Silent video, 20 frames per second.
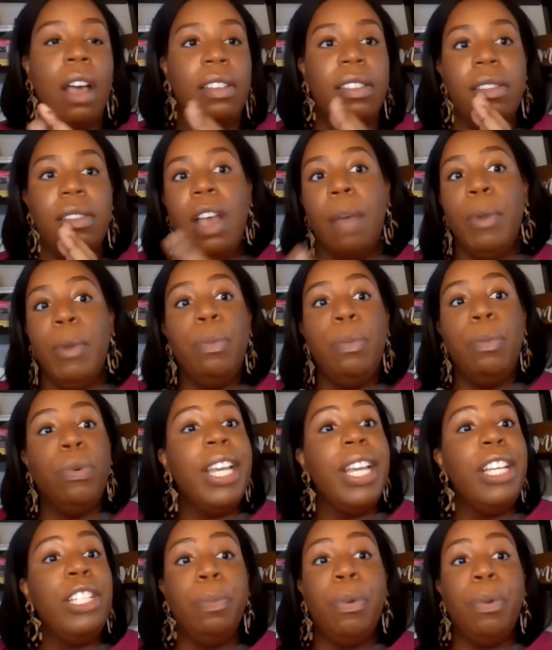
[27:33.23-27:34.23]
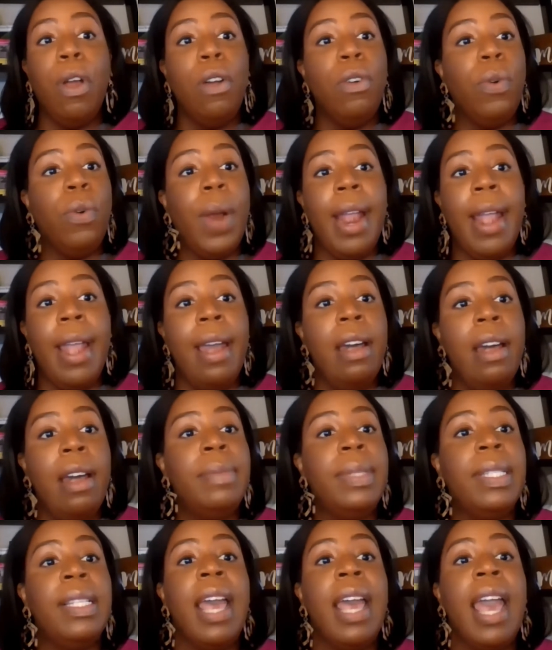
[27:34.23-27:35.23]
summer bridge
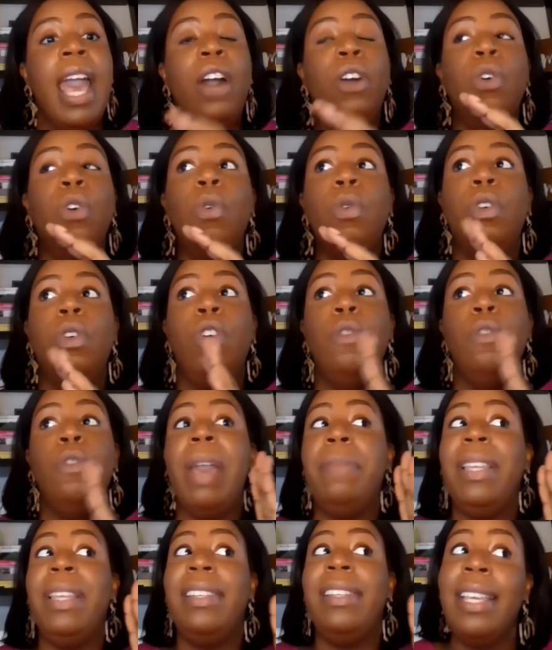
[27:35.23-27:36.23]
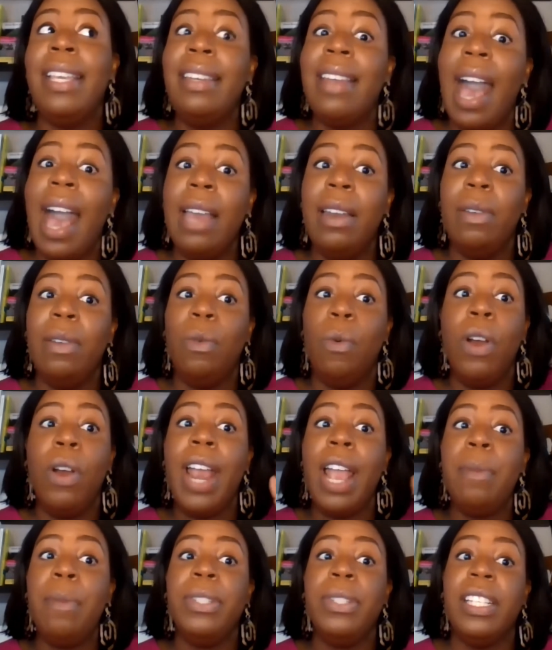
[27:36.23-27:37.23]
programs, who maybe
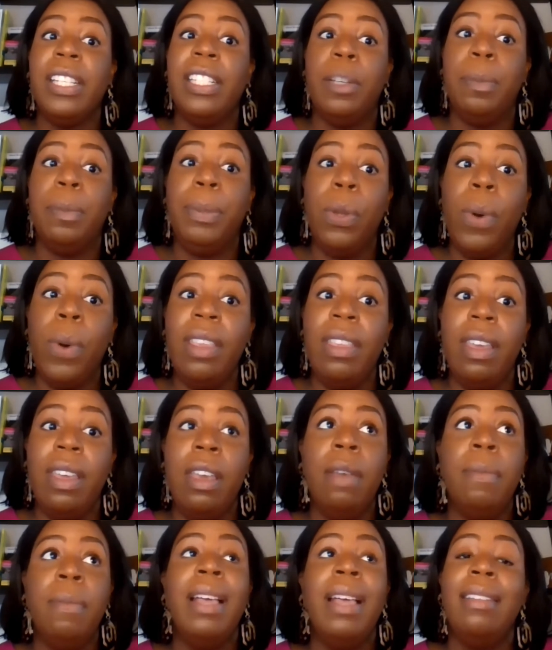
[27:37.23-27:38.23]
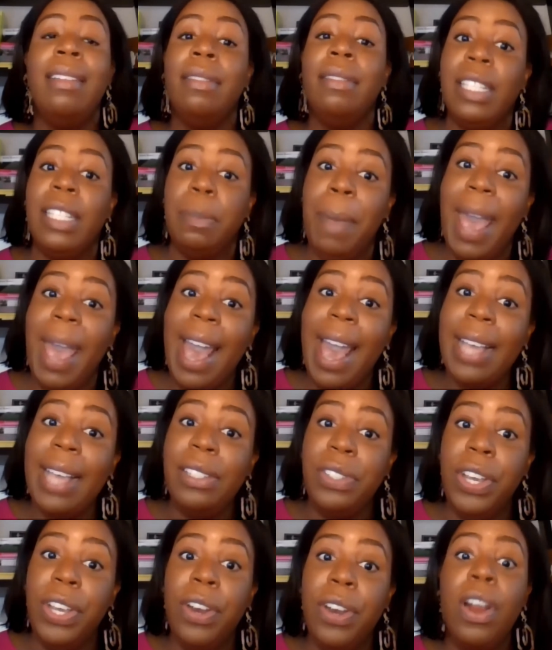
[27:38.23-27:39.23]
weren't able to deploy them this
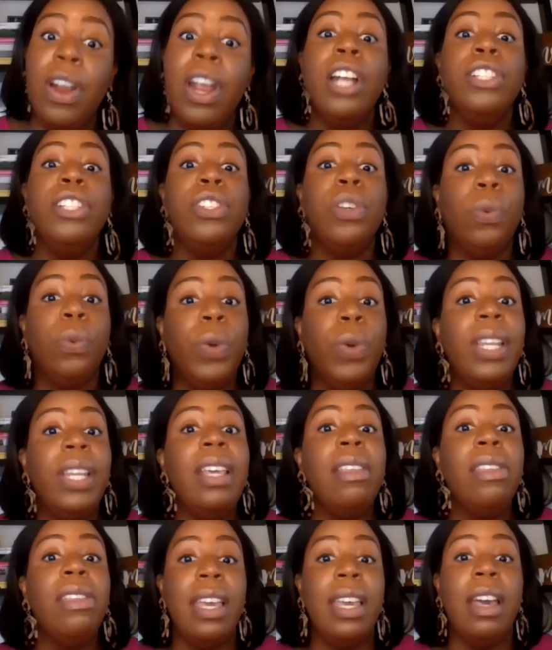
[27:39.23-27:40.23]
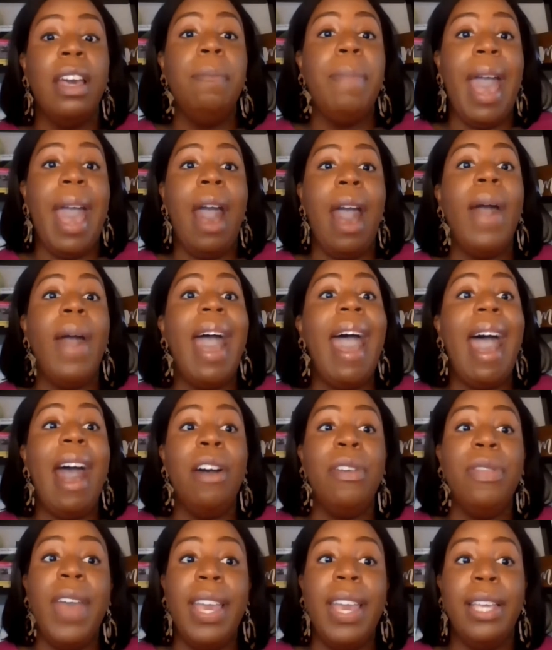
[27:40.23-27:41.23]
past year, to really think about
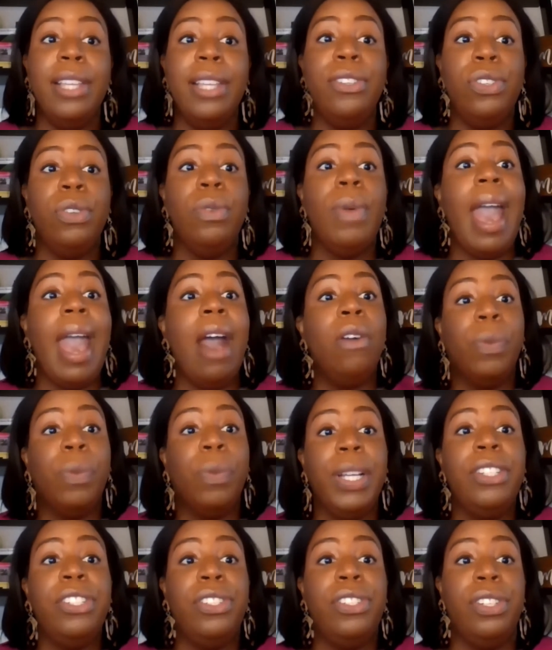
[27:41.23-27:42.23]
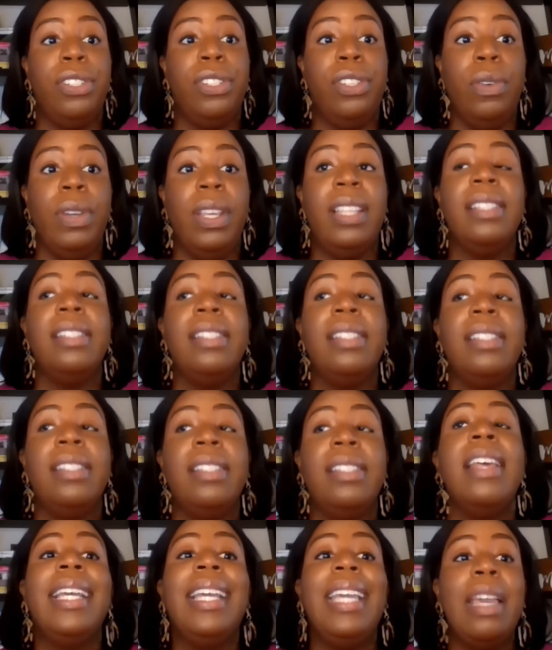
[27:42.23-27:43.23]
how they can do outreach to students
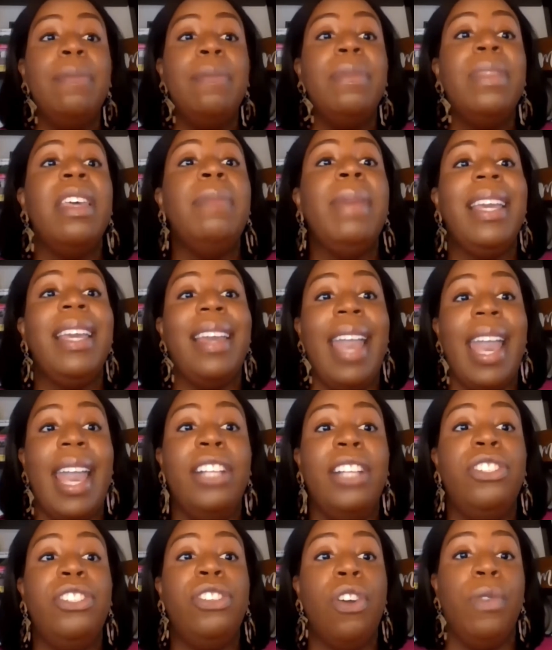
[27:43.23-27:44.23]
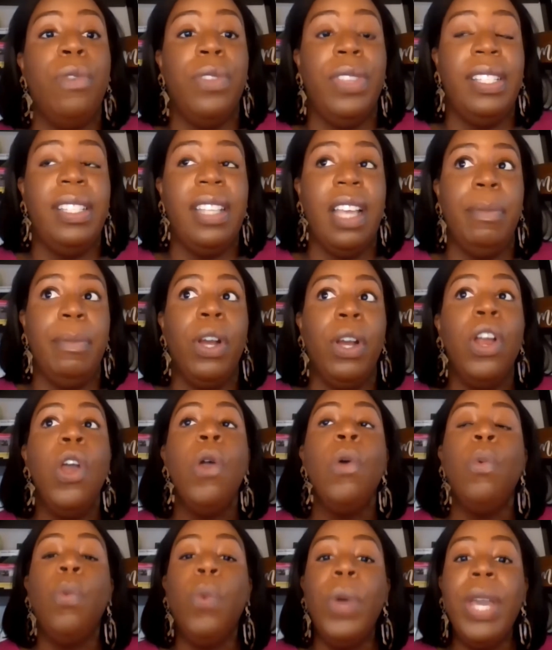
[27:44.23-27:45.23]
to keep them engaged over the
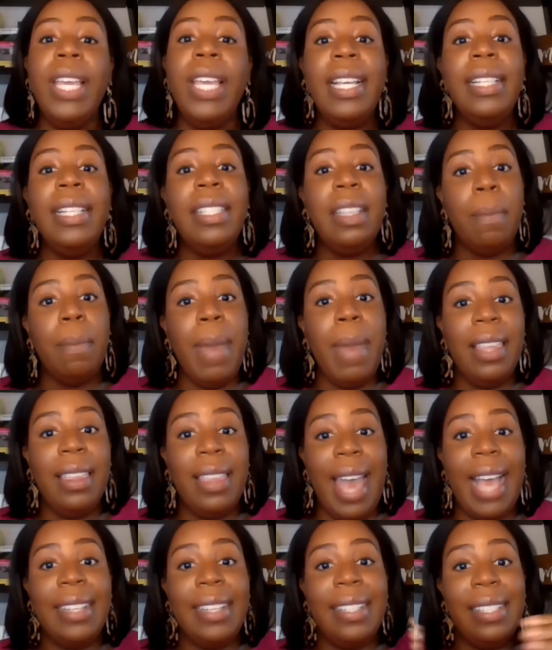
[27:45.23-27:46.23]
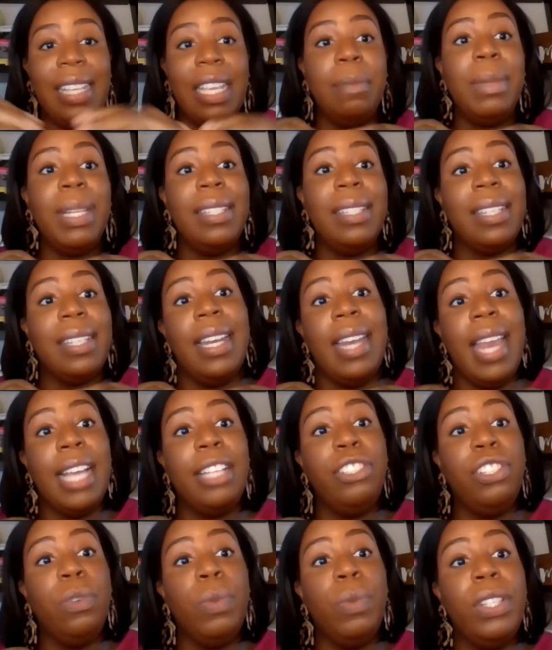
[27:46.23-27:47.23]
summer. We need to make that seamless
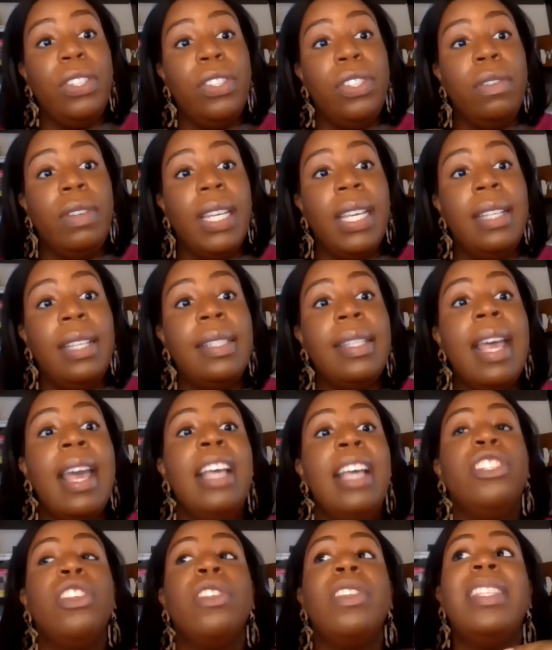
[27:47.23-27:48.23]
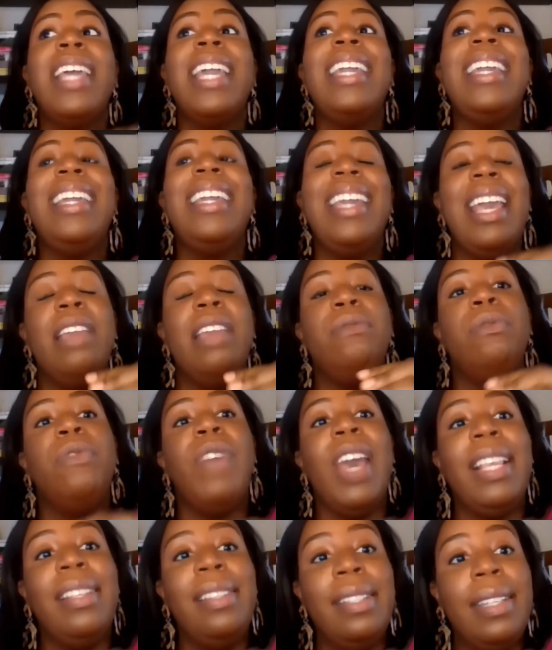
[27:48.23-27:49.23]
connection with students so that they can get
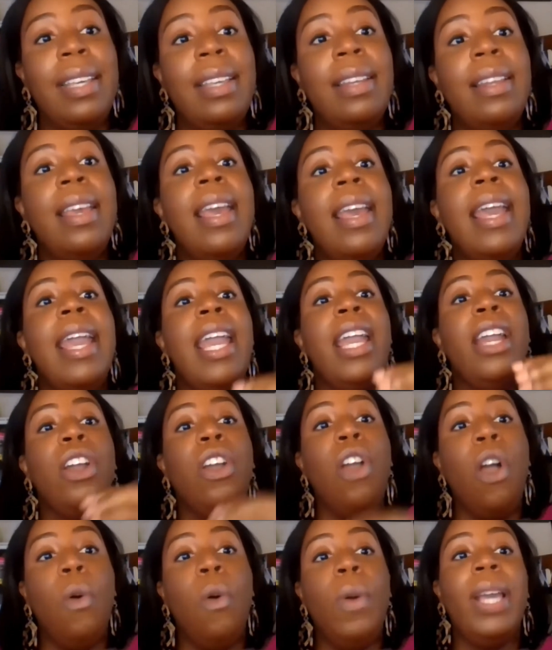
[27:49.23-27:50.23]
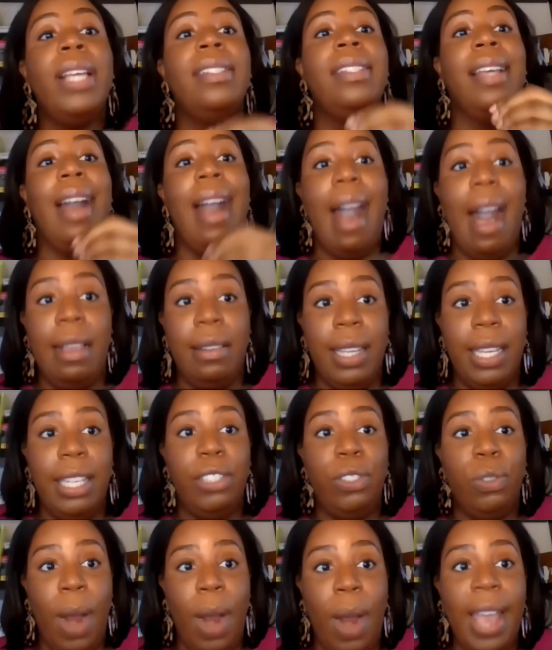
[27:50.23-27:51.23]
invested in going to
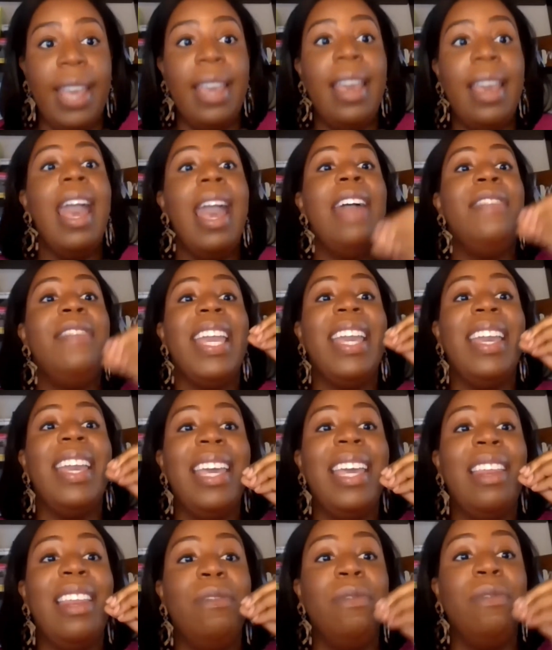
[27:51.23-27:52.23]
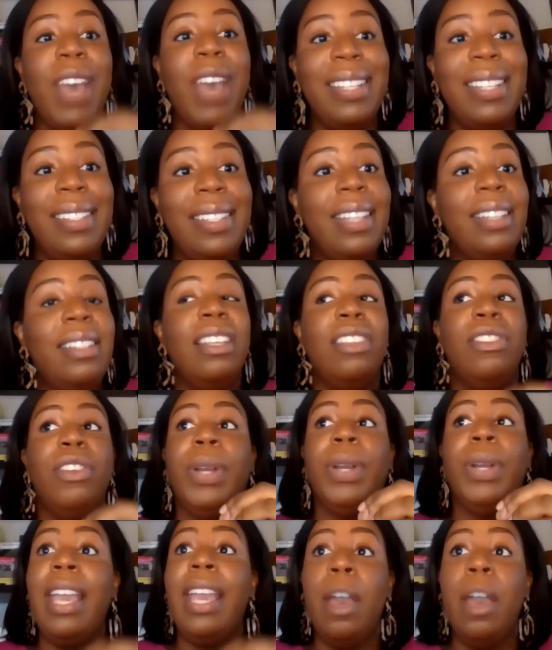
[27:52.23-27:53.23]
college, right? And they can get invested to
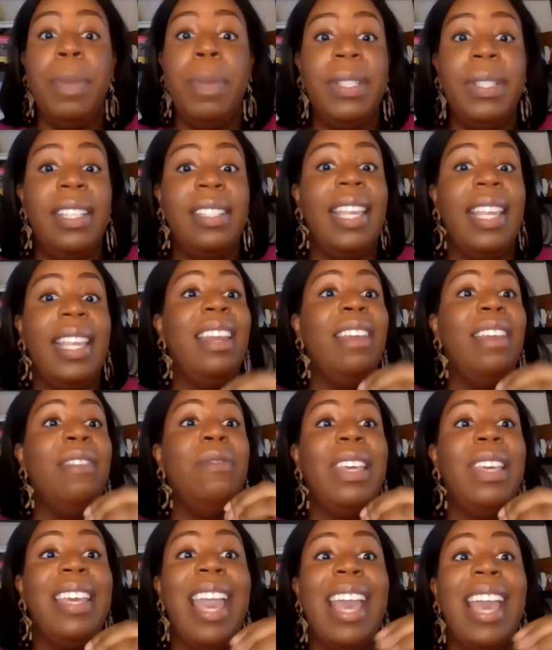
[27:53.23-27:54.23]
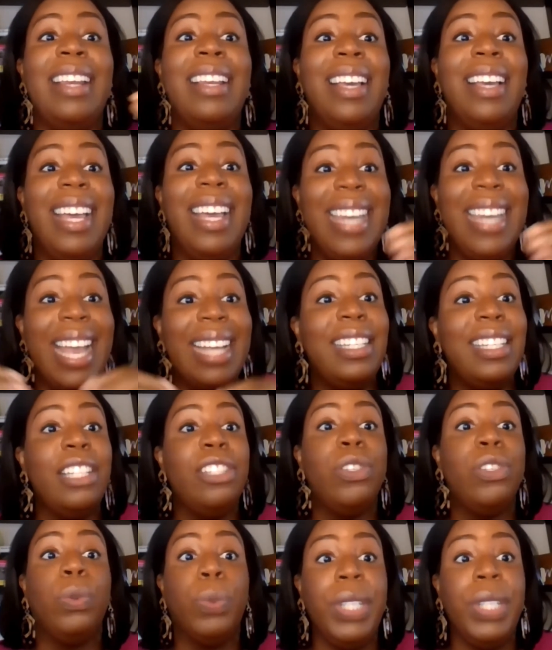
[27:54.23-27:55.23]
their campuses, they can get
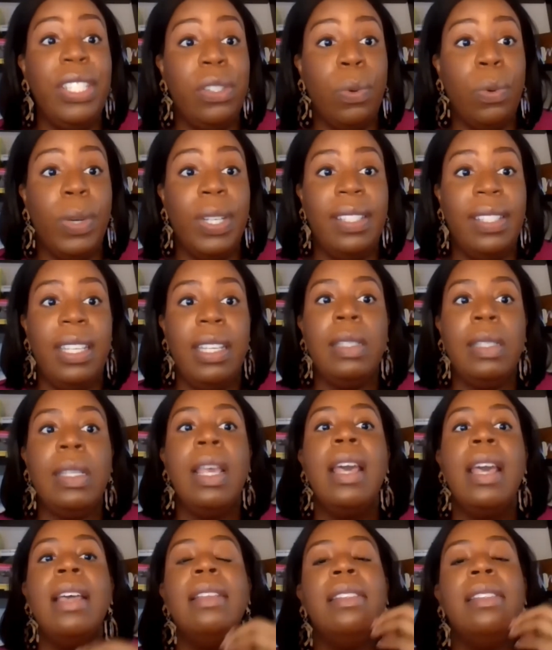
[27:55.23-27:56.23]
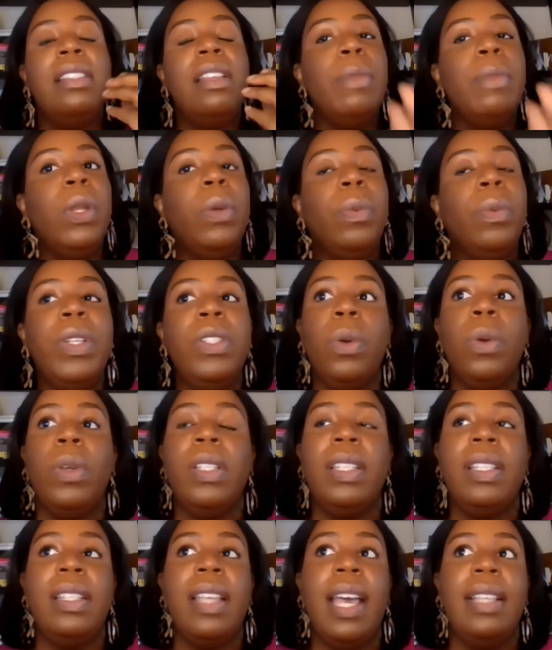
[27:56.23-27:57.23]
connected to resources, similar
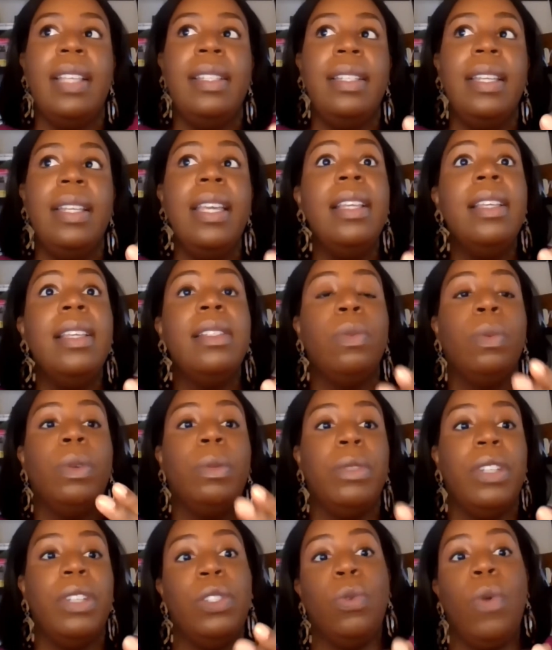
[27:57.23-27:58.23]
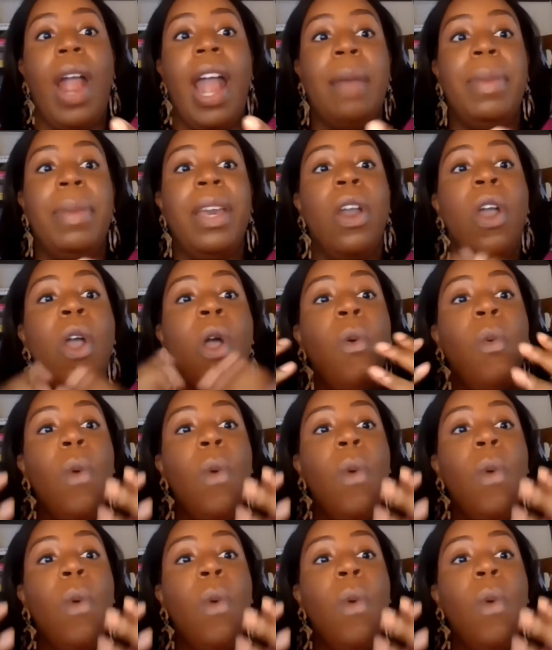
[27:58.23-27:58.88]
resources as Tina's describing.